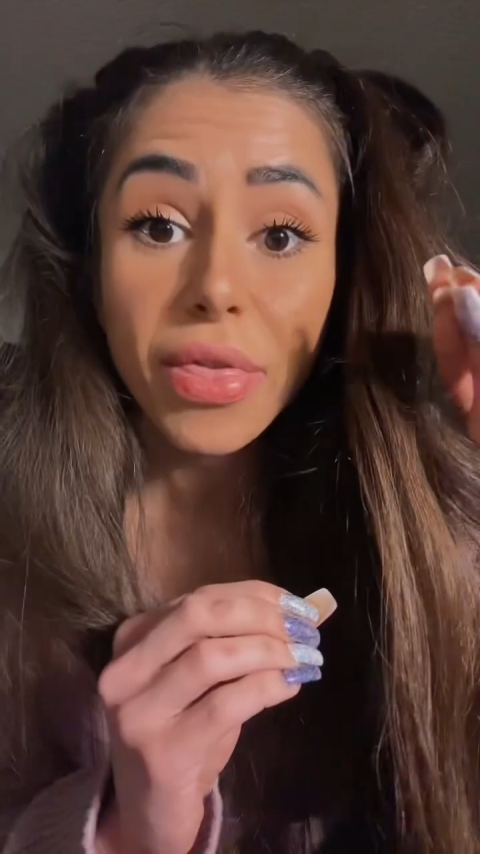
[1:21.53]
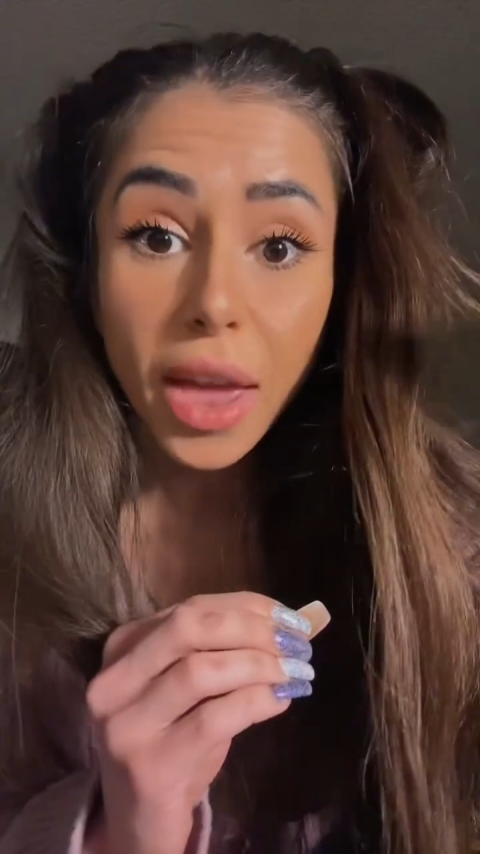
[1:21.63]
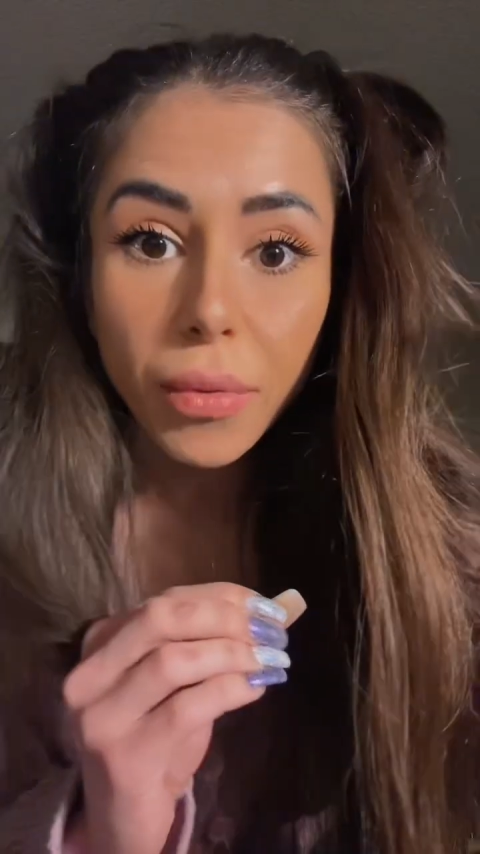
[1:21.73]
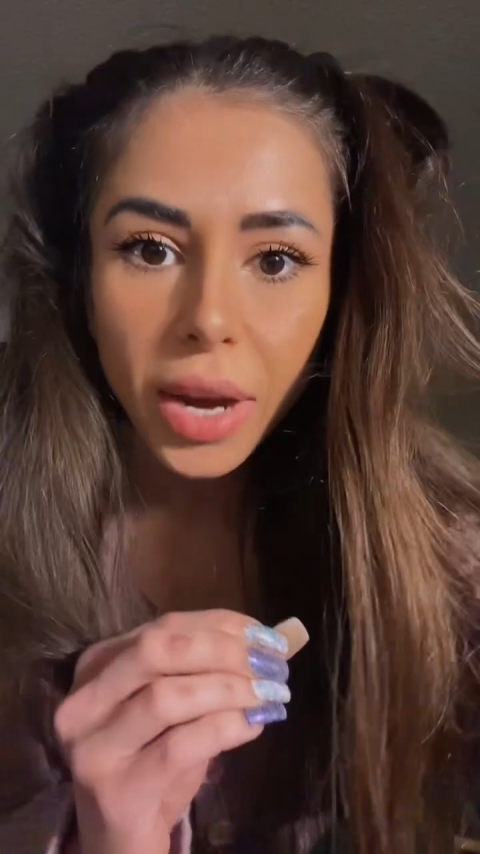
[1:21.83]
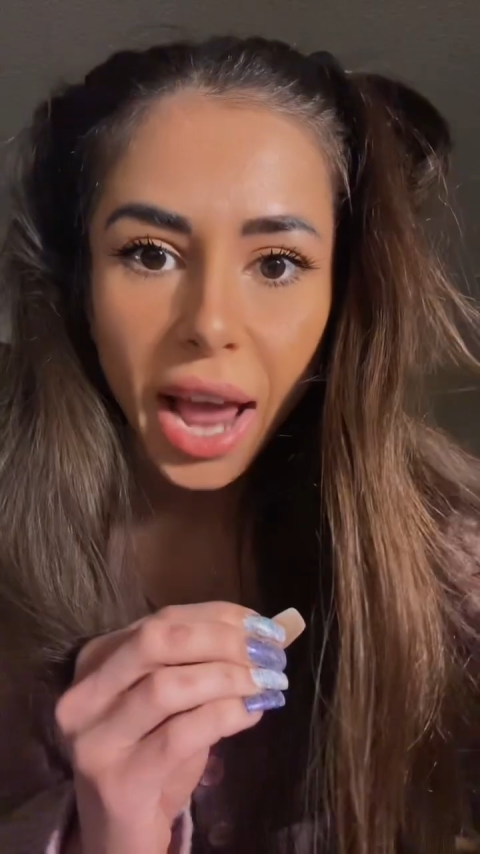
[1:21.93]

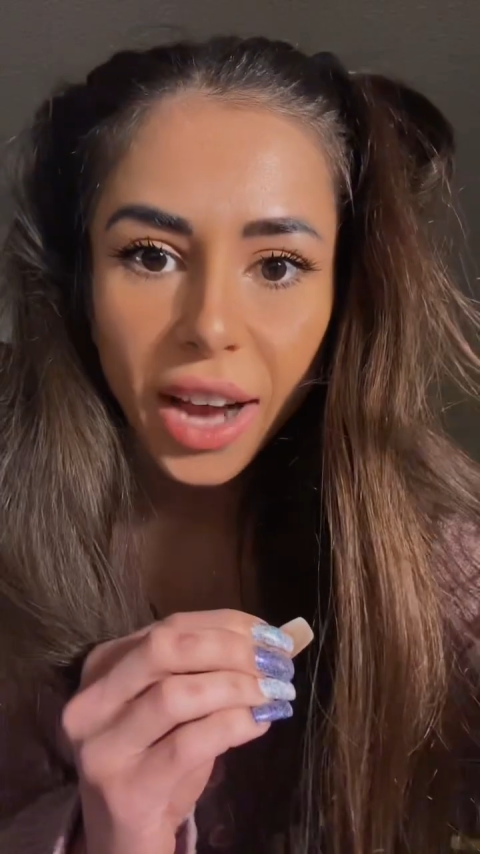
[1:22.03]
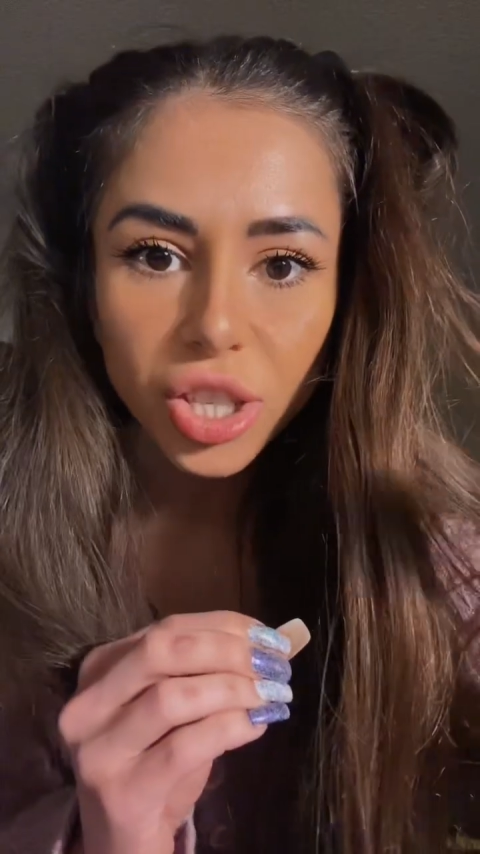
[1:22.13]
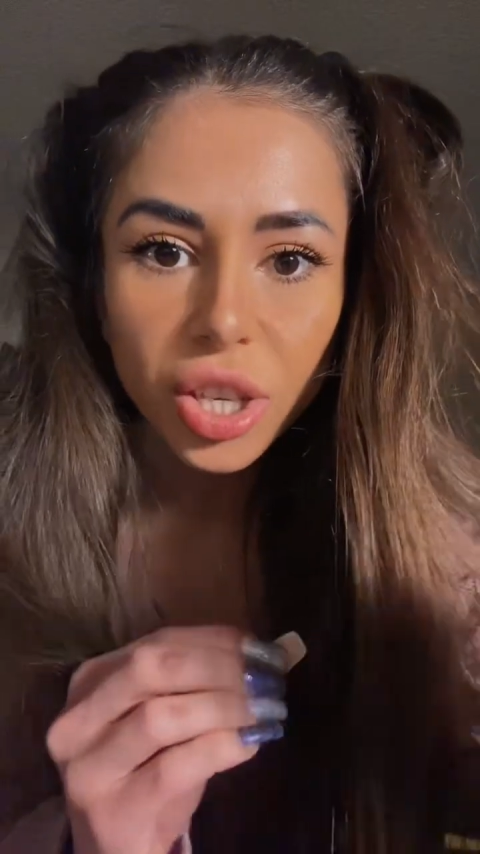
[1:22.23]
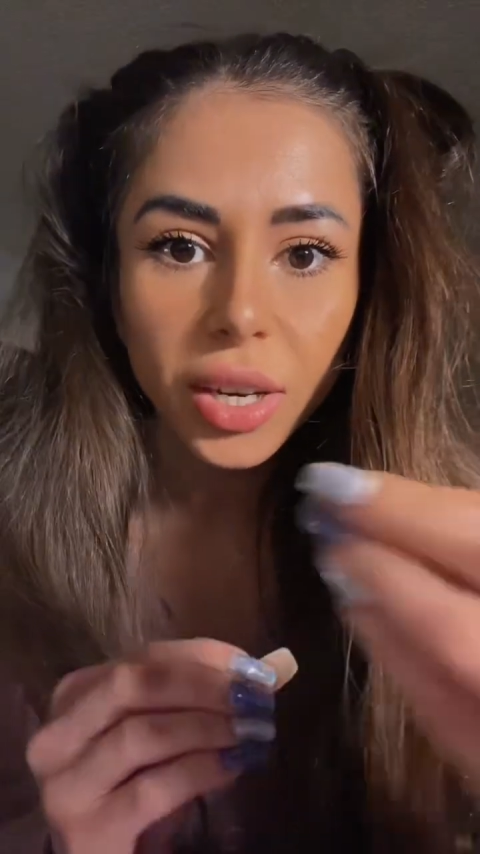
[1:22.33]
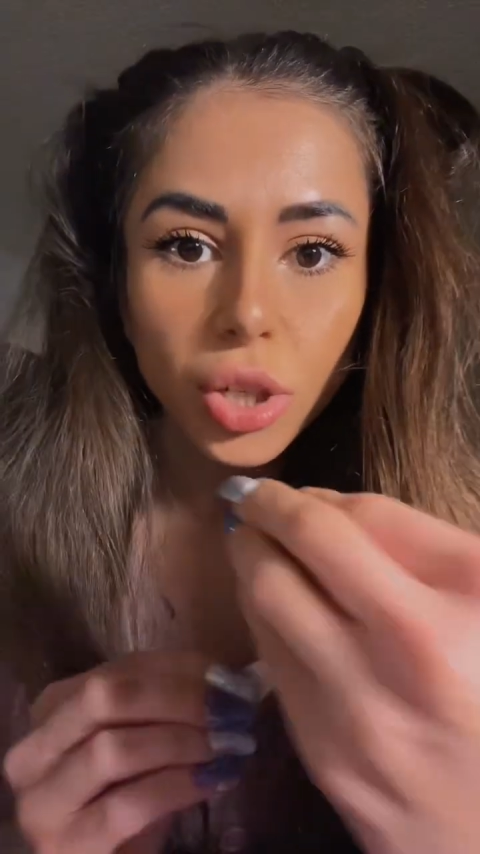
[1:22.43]
their
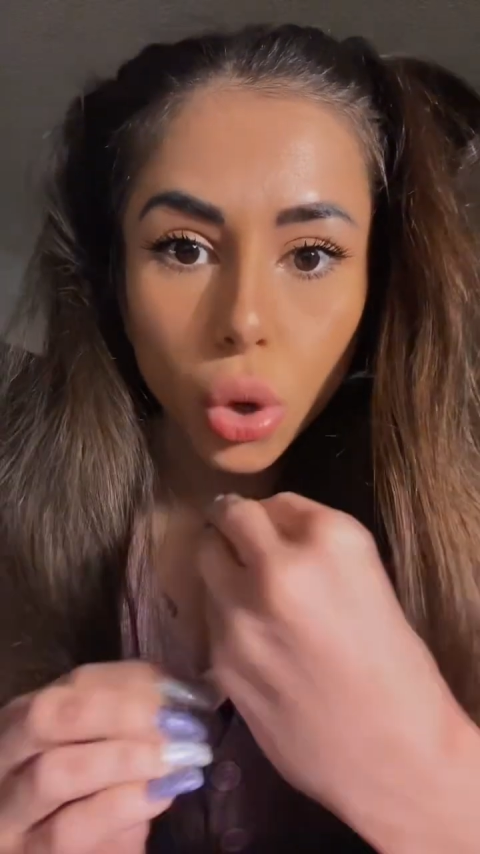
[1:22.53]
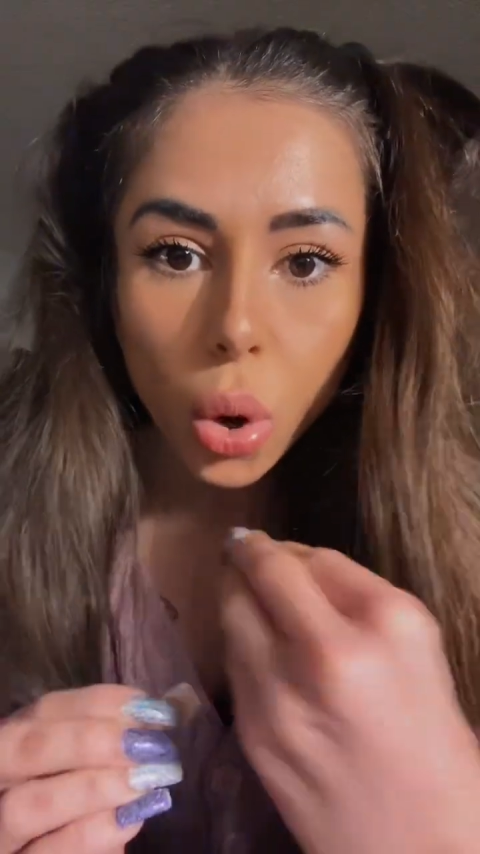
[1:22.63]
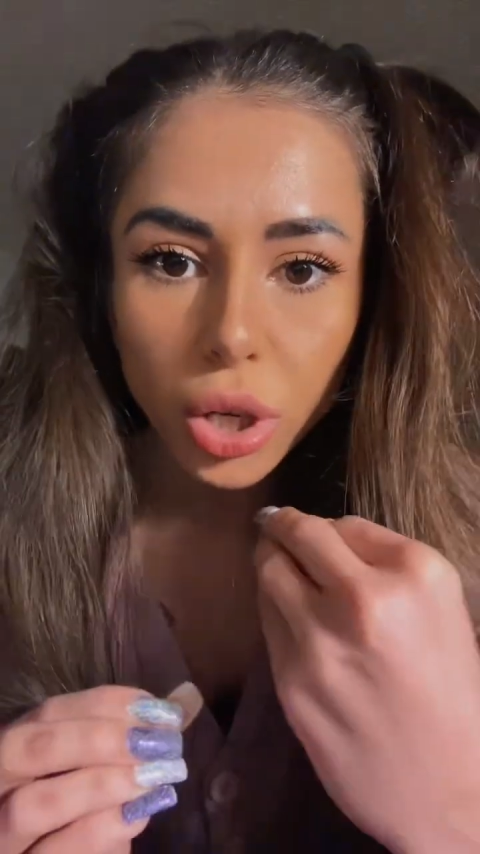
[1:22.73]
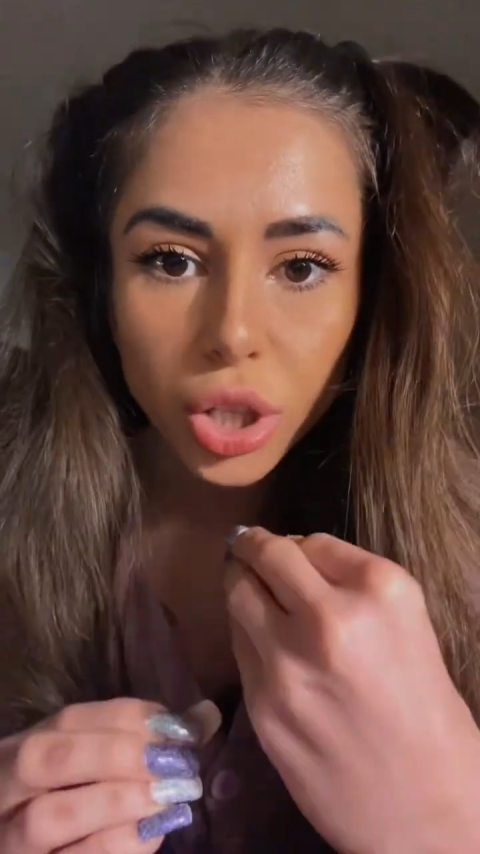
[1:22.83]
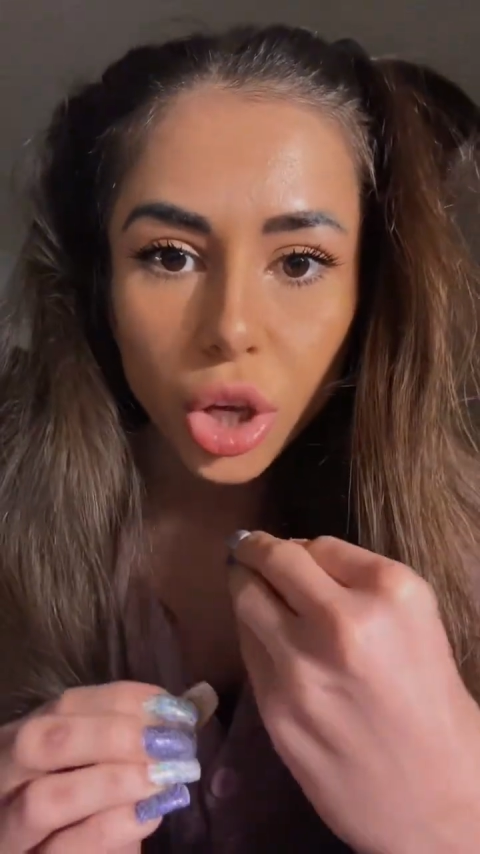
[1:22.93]
reaction
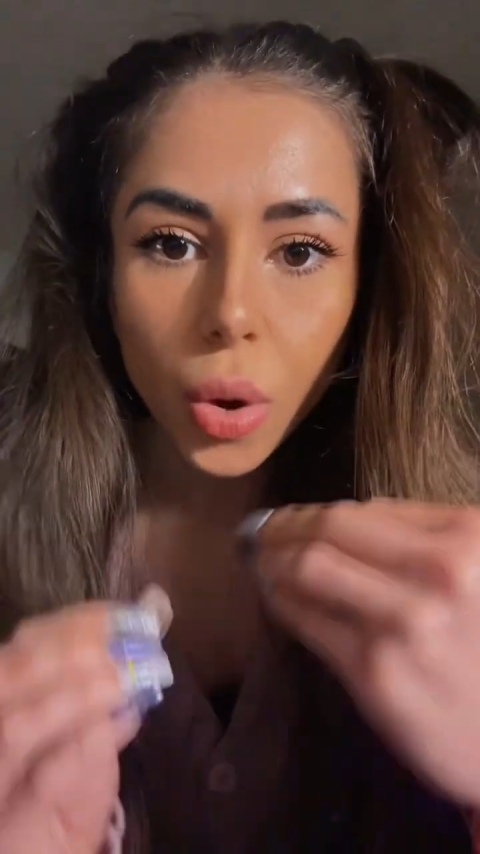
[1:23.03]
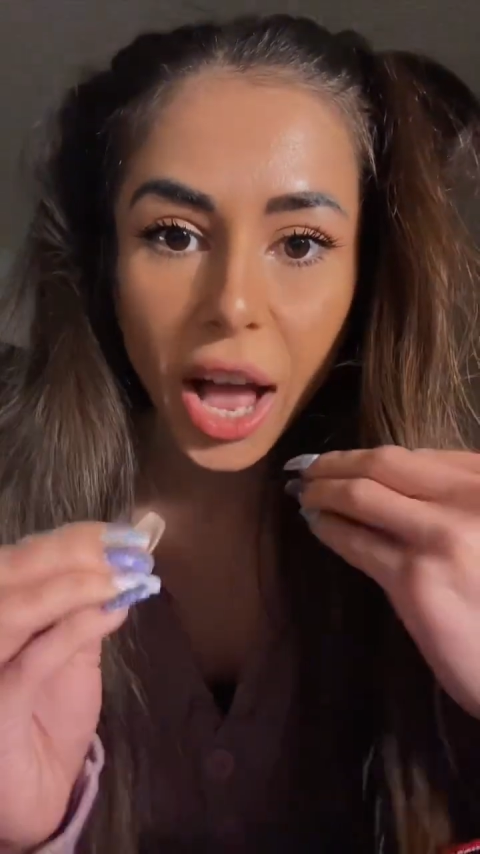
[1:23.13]
towards you